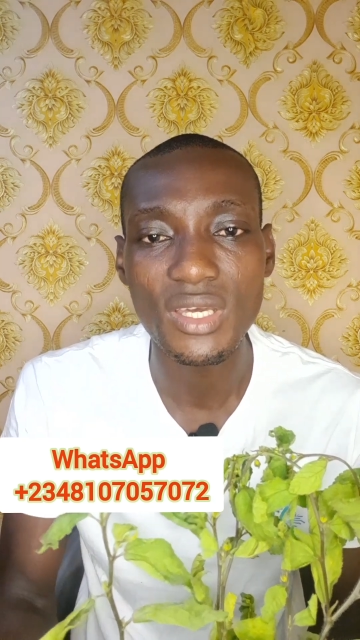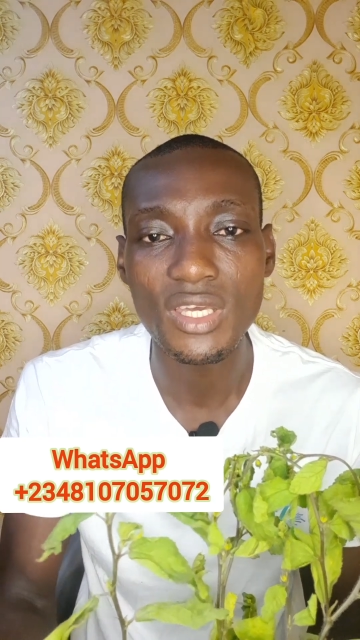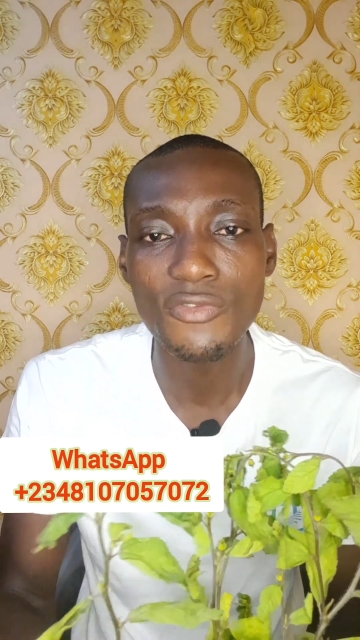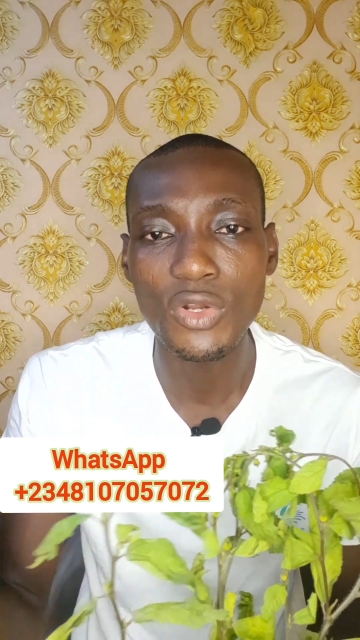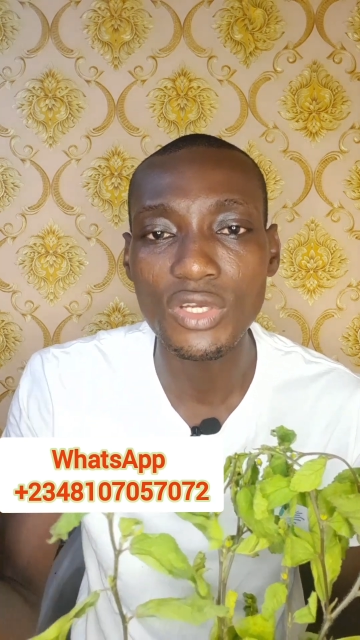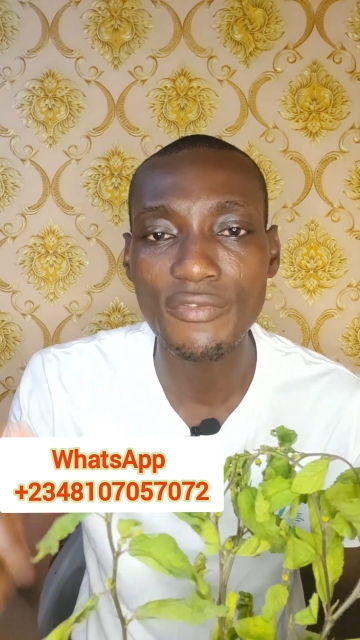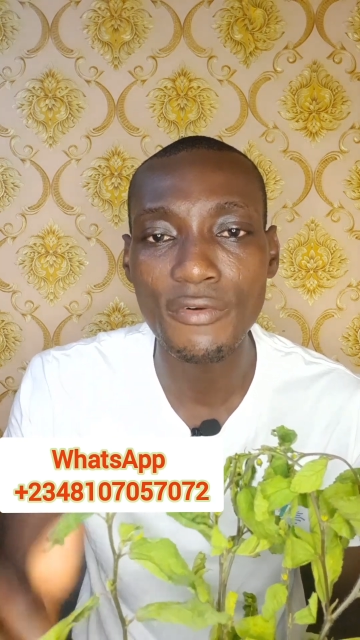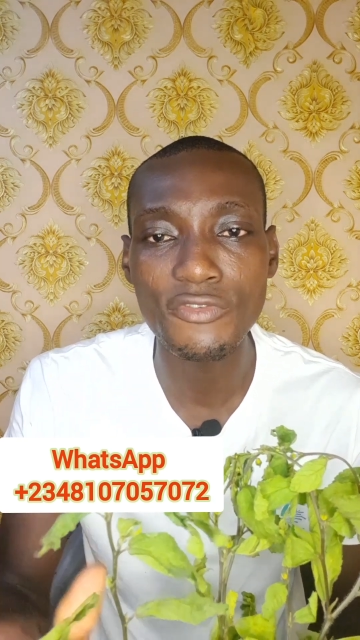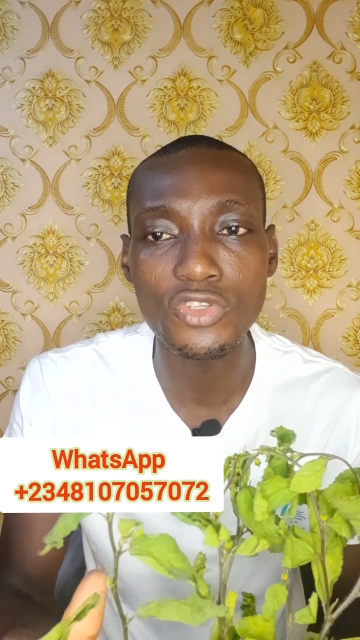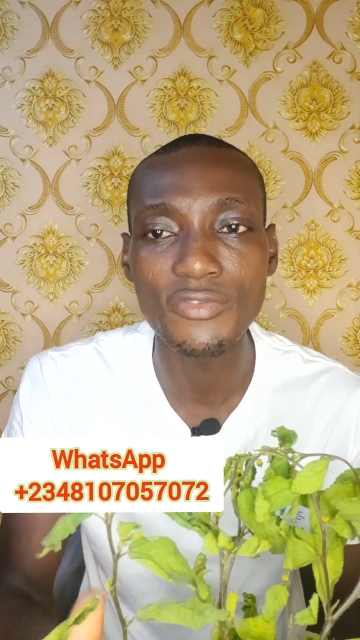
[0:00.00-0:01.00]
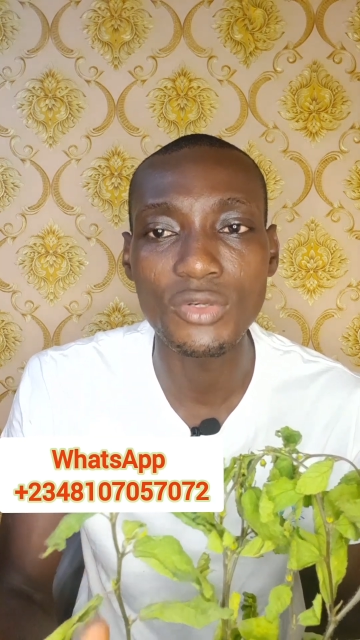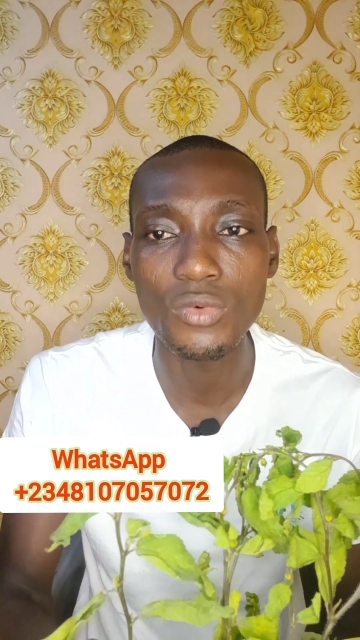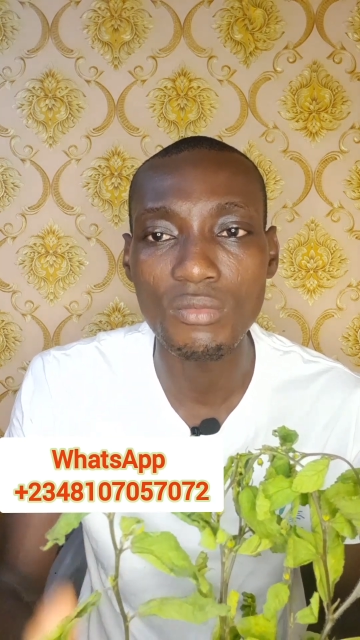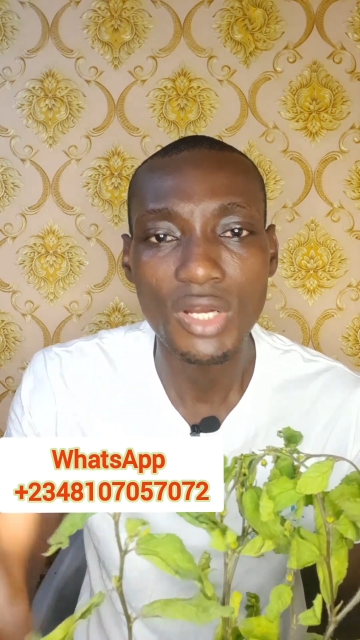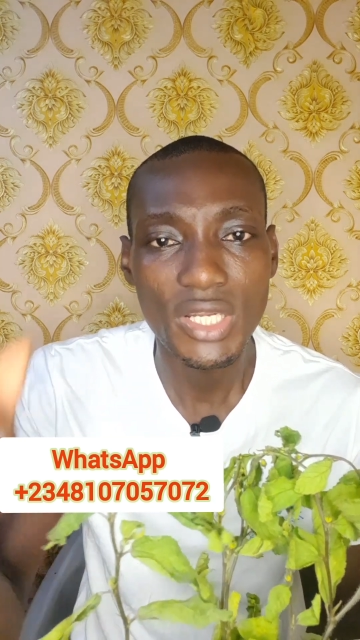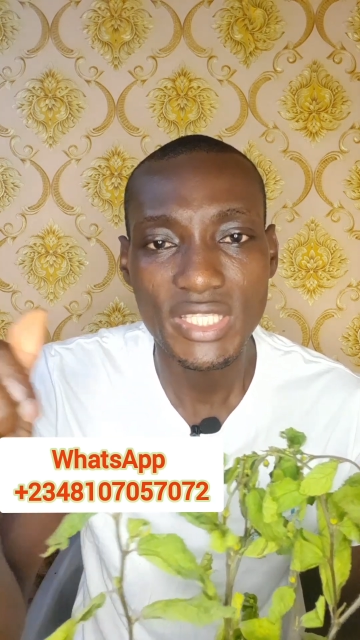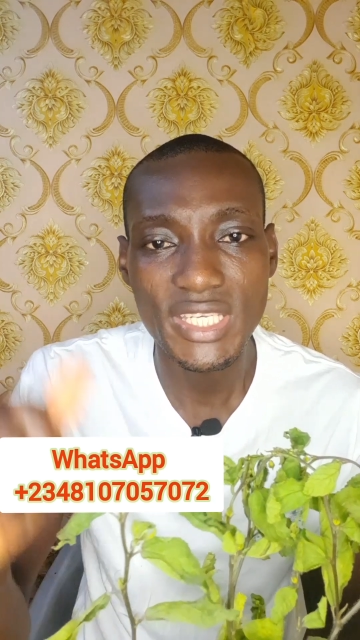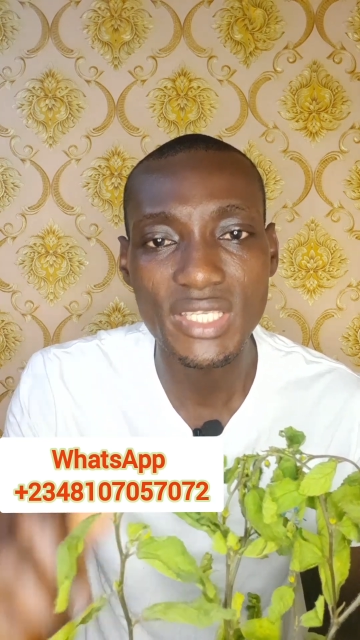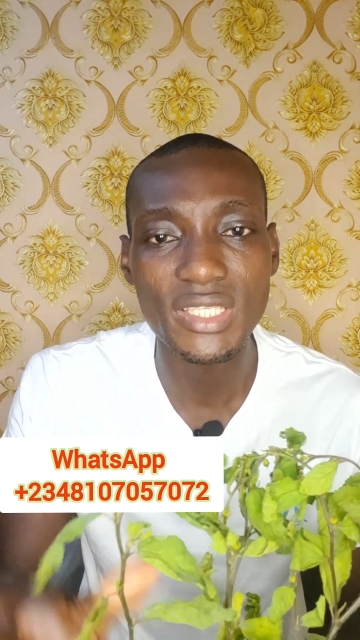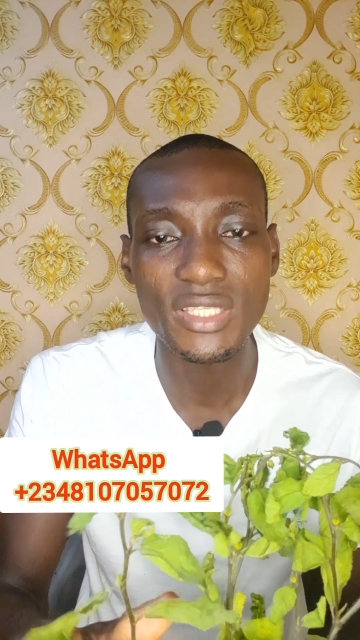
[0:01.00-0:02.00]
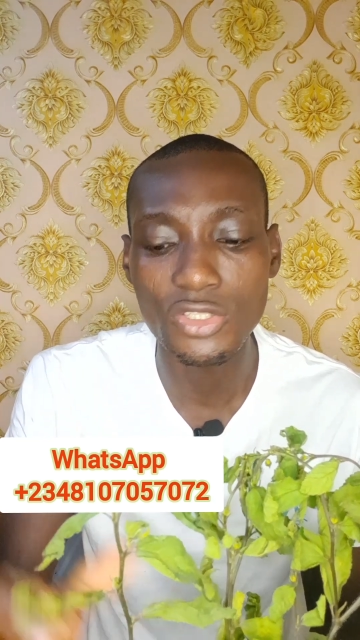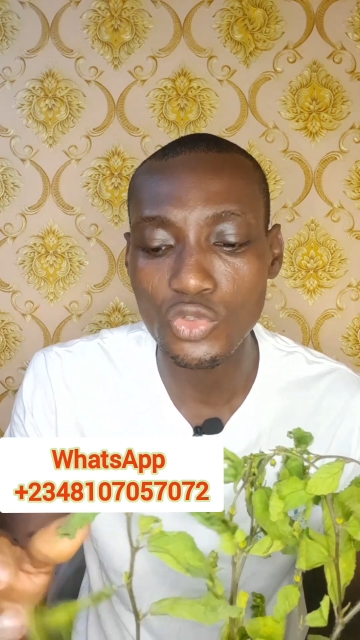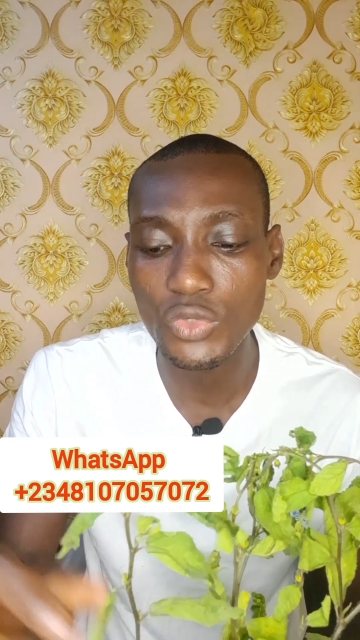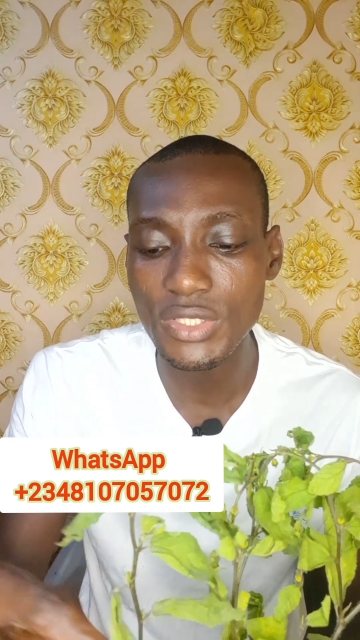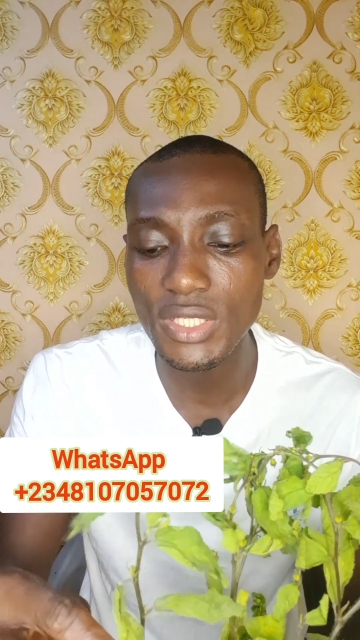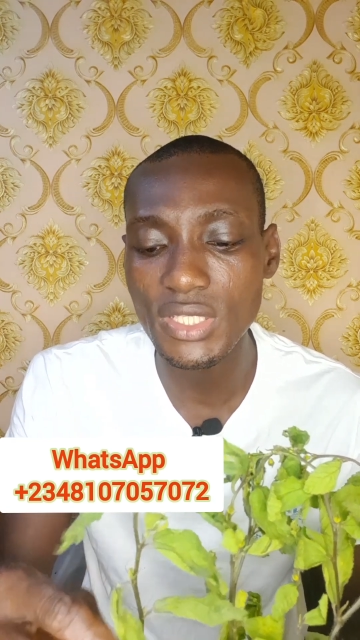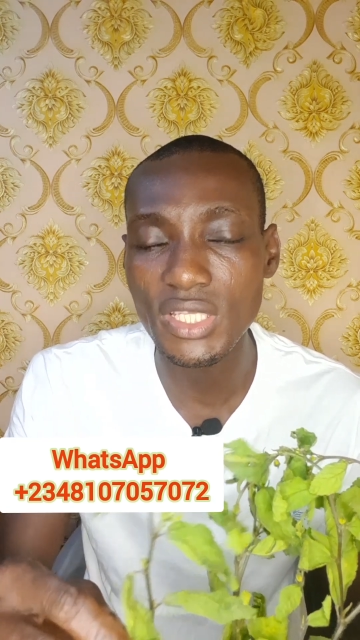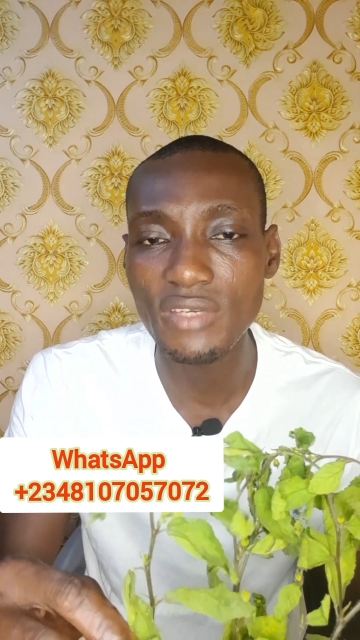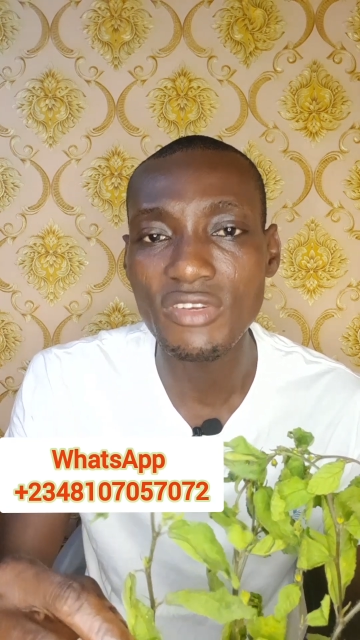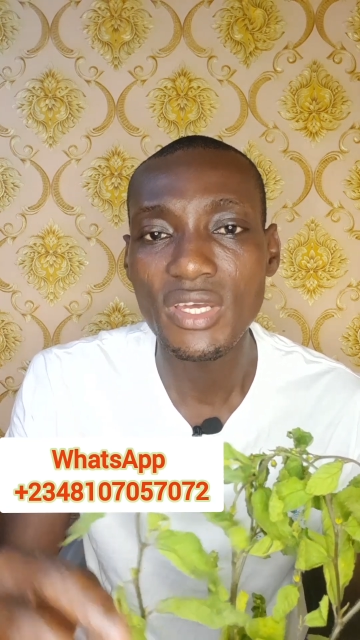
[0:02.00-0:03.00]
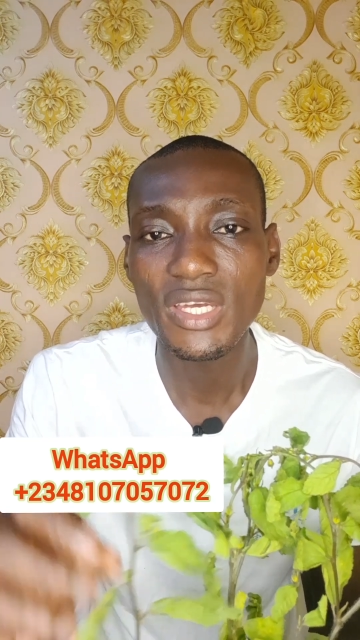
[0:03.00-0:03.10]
If you're looking for fruit of the womb, take it, squeeze this leaf